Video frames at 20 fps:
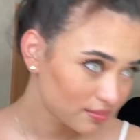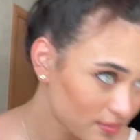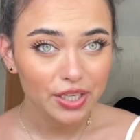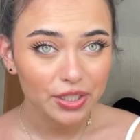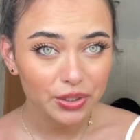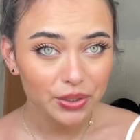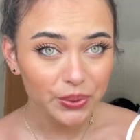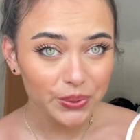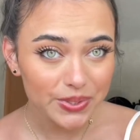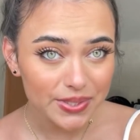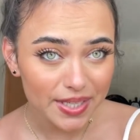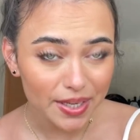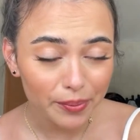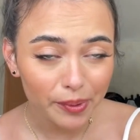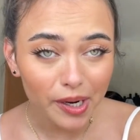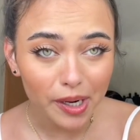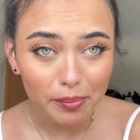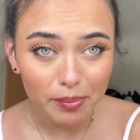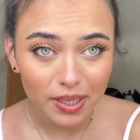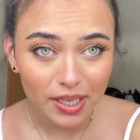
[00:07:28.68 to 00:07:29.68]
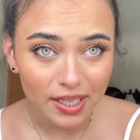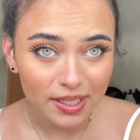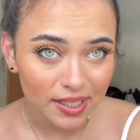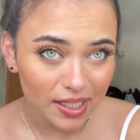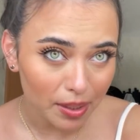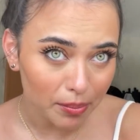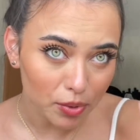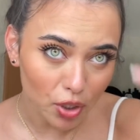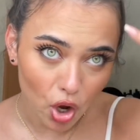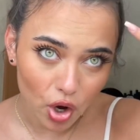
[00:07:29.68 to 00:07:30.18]
Do you see what I mean? And
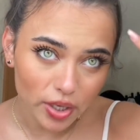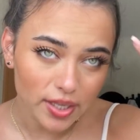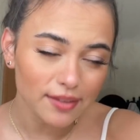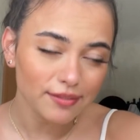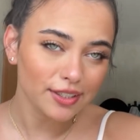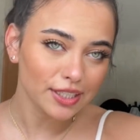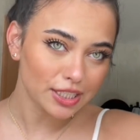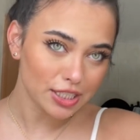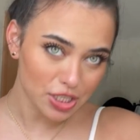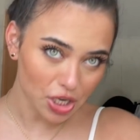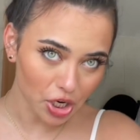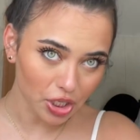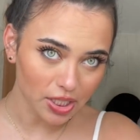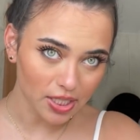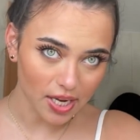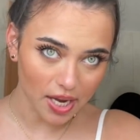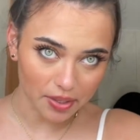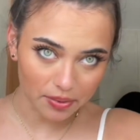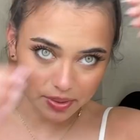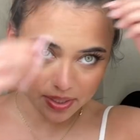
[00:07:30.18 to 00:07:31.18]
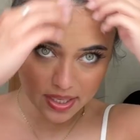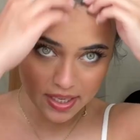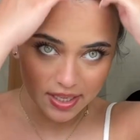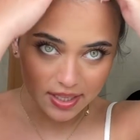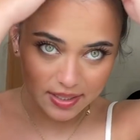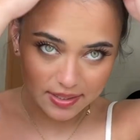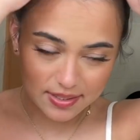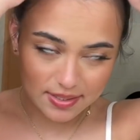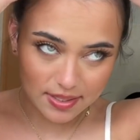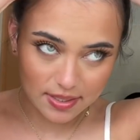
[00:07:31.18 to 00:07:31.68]
I'm not even done yet, okay?
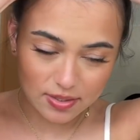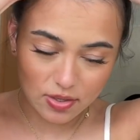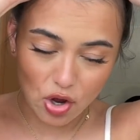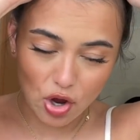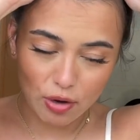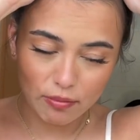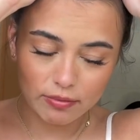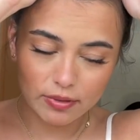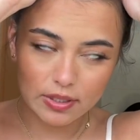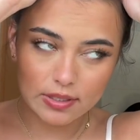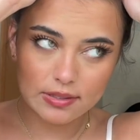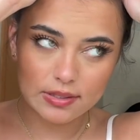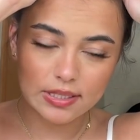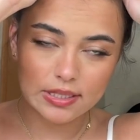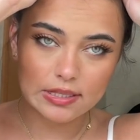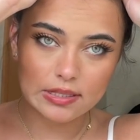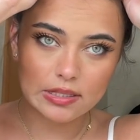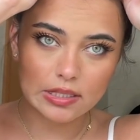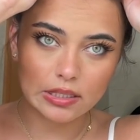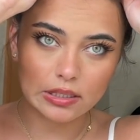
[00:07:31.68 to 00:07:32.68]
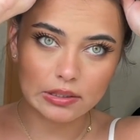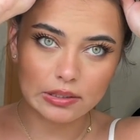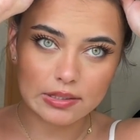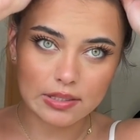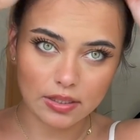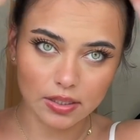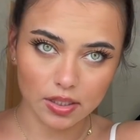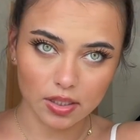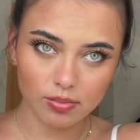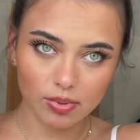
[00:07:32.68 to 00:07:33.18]
Because this obviously still looks a
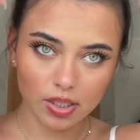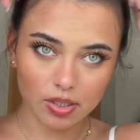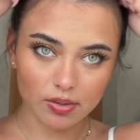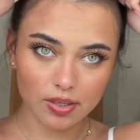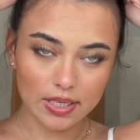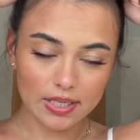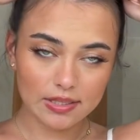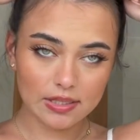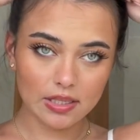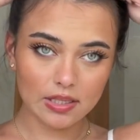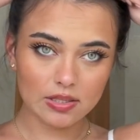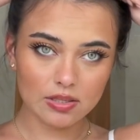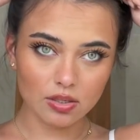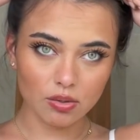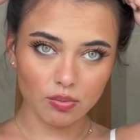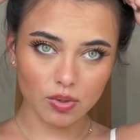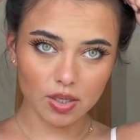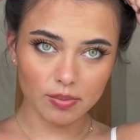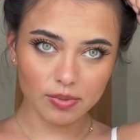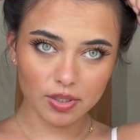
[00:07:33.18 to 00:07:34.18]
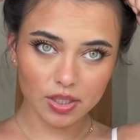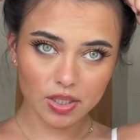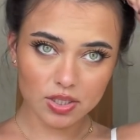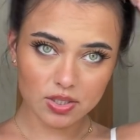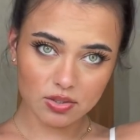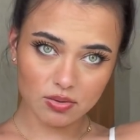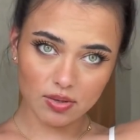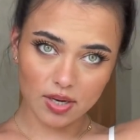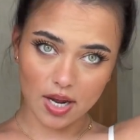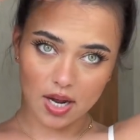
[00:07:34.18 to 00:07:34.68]
little bit crazy. So what I'm gonna
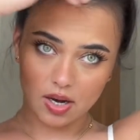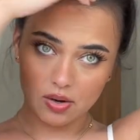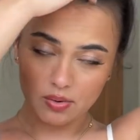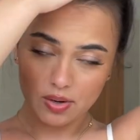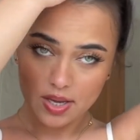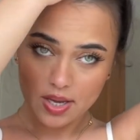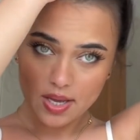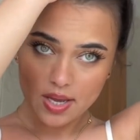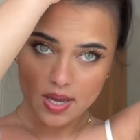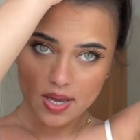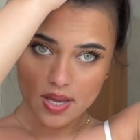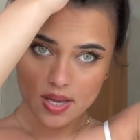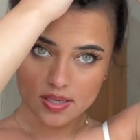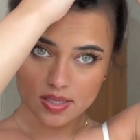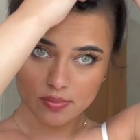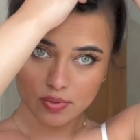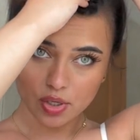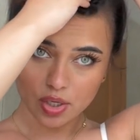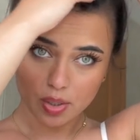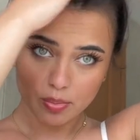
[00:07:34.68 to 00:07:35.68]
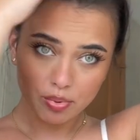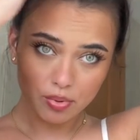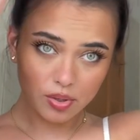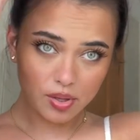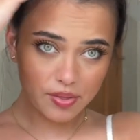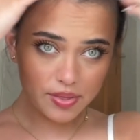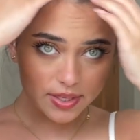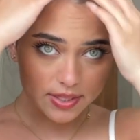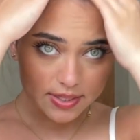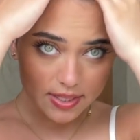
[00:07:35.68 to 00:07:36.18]
do now is I'm gonna pull
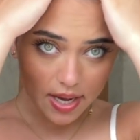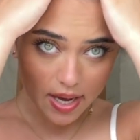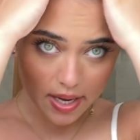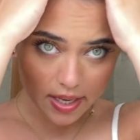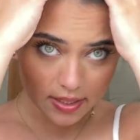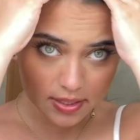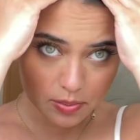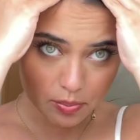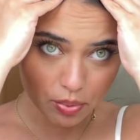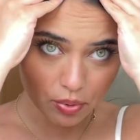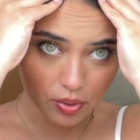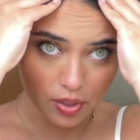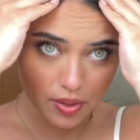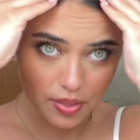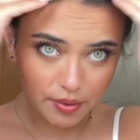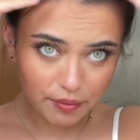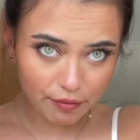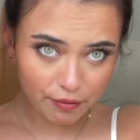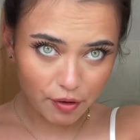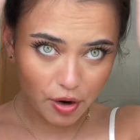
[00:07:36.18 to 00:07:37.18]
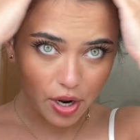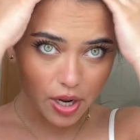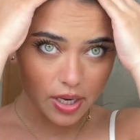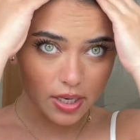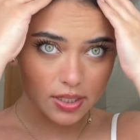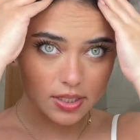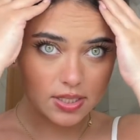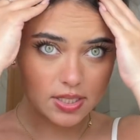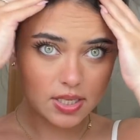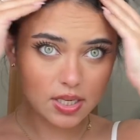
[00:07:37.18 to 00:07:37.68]
on the sides, pull on the
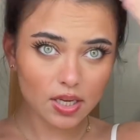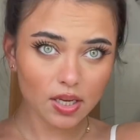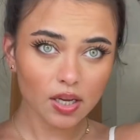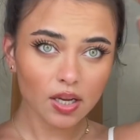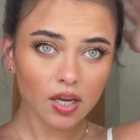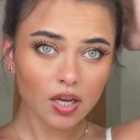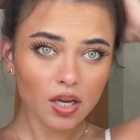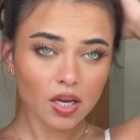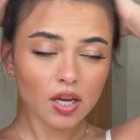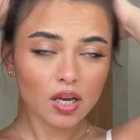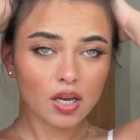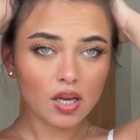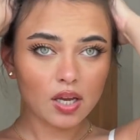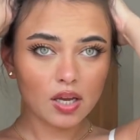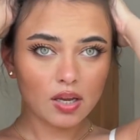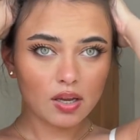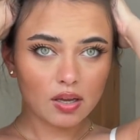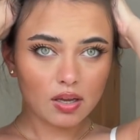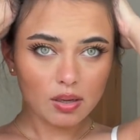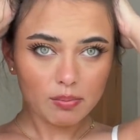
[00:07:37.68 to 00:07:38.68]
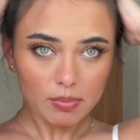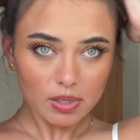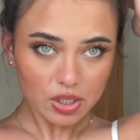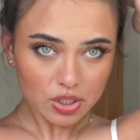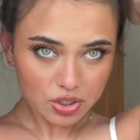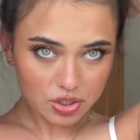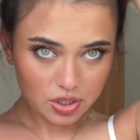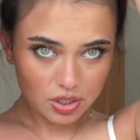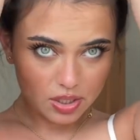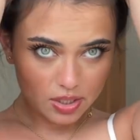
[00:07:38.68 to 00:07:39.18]
front, make
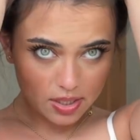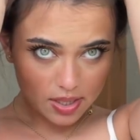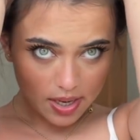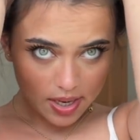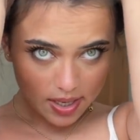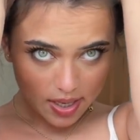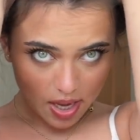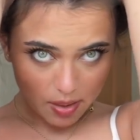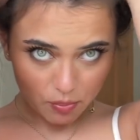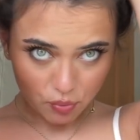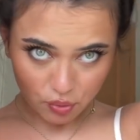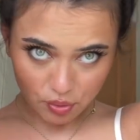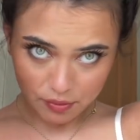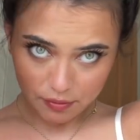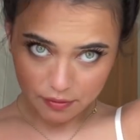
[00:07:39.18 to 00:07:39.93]
sure that I get more